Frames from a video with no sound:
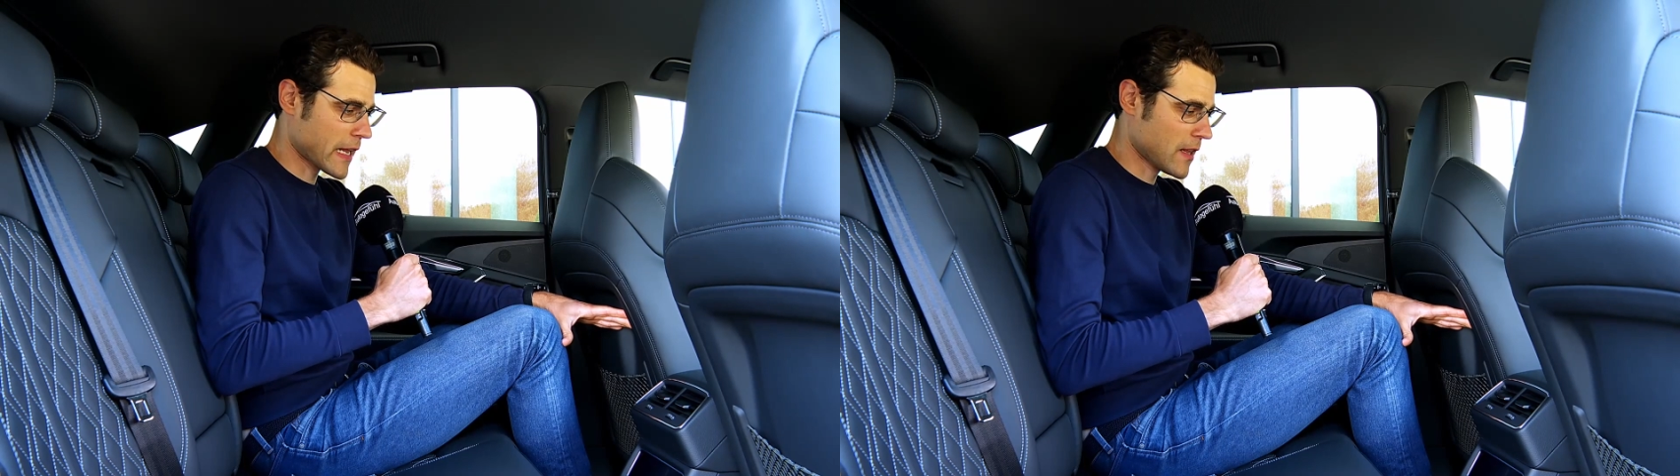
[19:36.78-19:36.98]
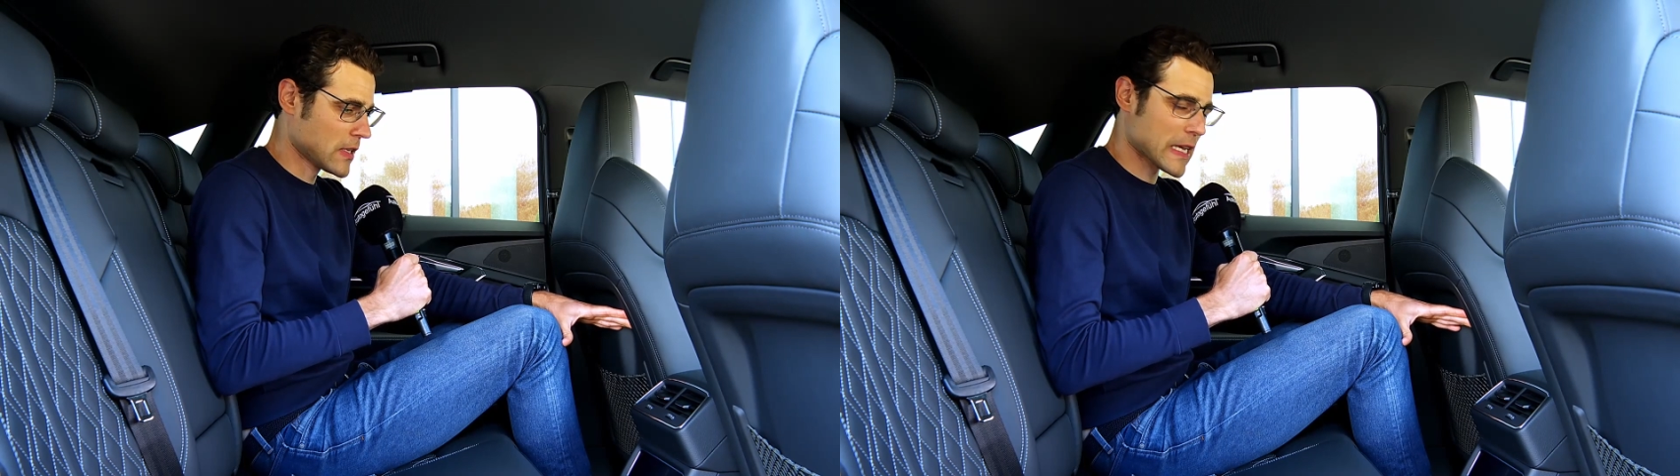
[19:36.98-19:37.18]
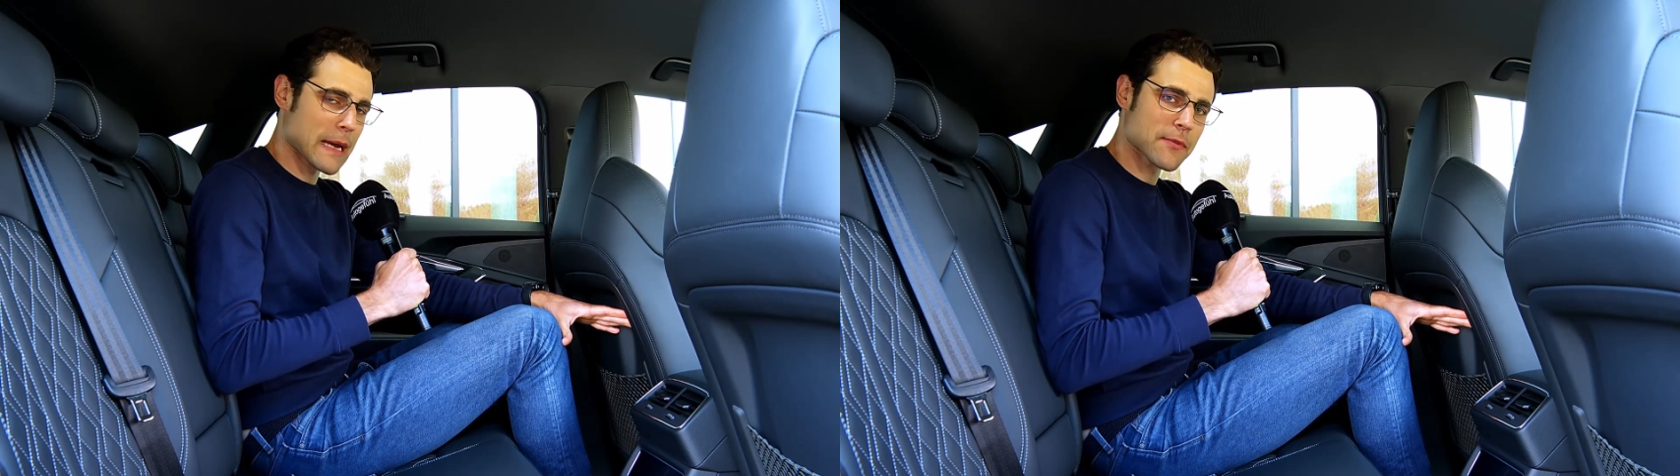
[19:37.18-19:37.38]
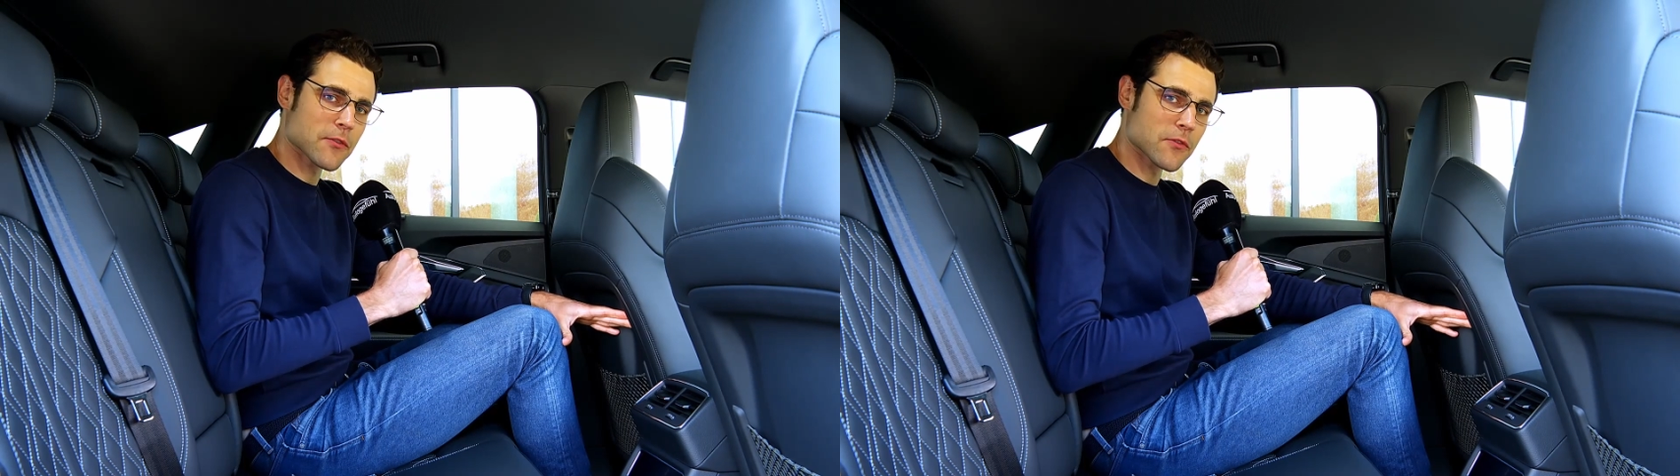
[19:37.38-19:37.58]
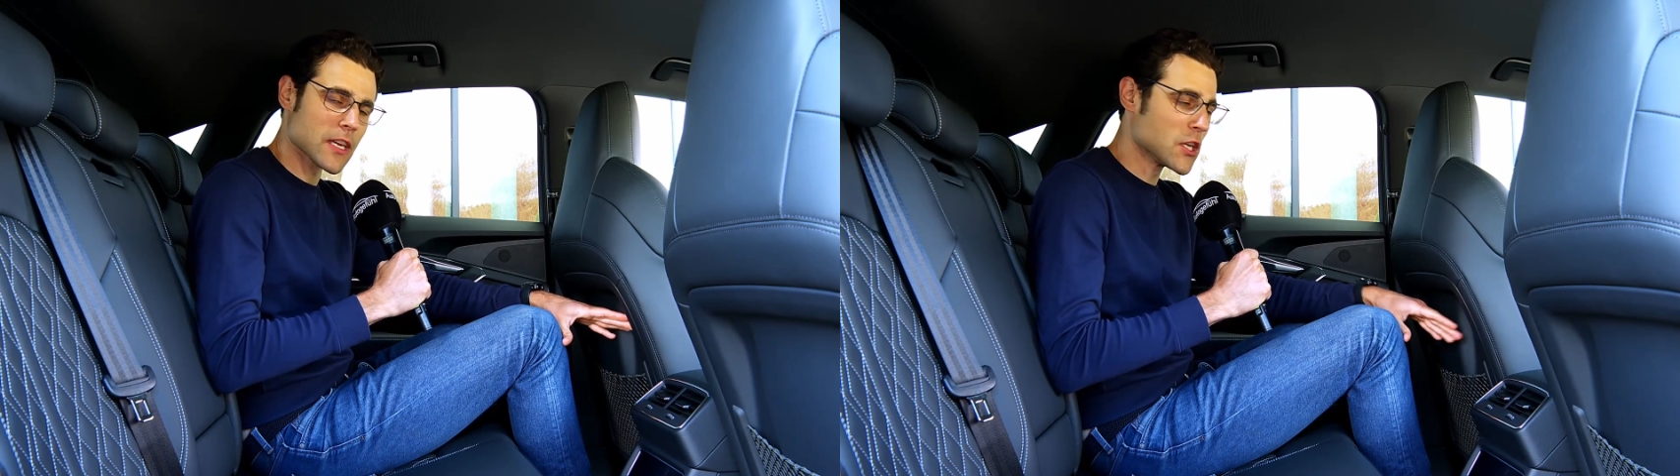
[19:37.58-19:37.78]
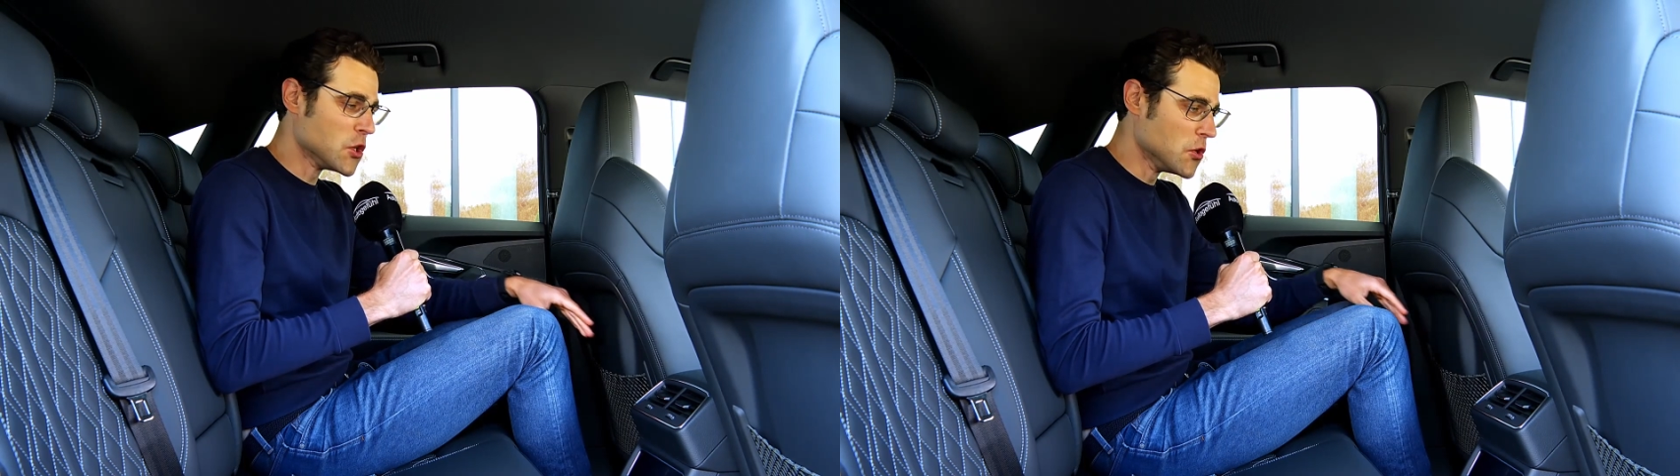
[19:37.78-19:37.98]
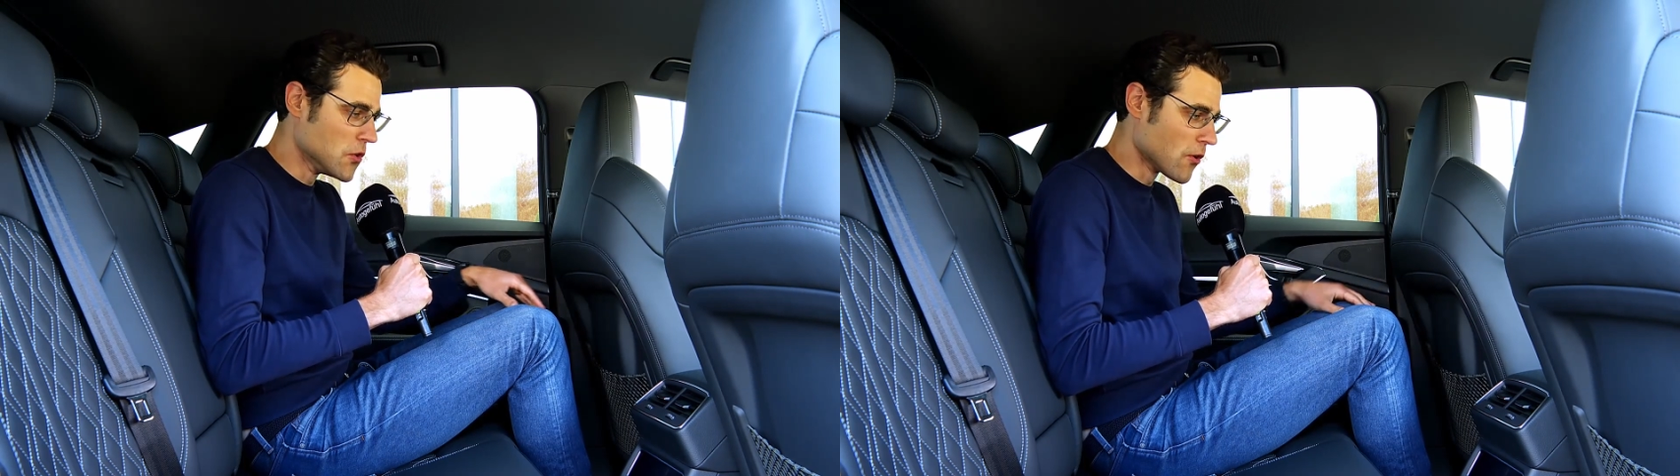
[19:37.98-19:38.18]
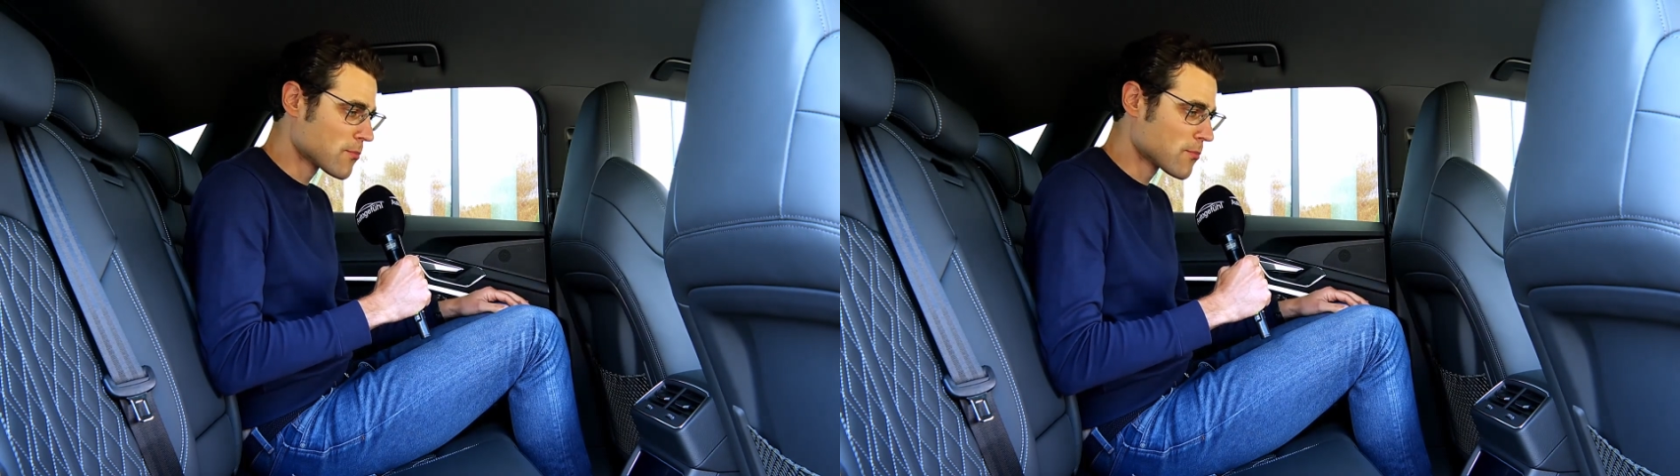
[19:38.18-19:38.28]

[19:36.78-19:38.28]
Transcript: adults, absolutely no